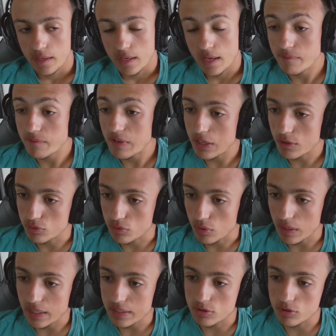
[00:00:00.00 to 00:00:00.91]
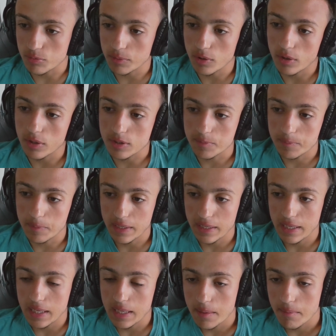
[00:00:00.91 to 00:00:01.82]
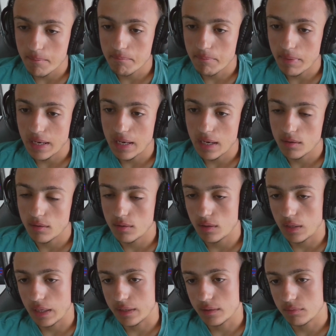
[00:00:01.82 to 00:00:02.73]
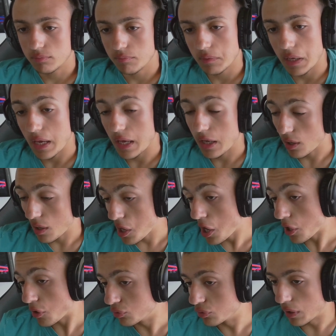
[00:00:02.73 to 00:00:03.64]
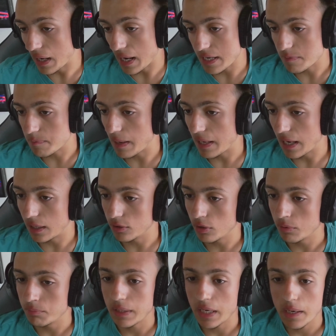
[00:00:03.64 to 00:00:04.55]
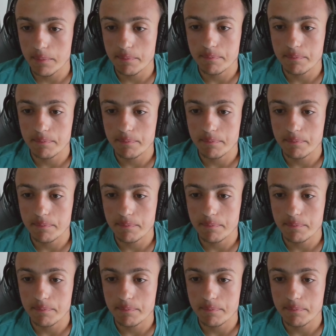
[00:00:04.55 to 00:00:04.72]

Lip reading: A very good race, to be honest, by like a good race by Lando. Yeah,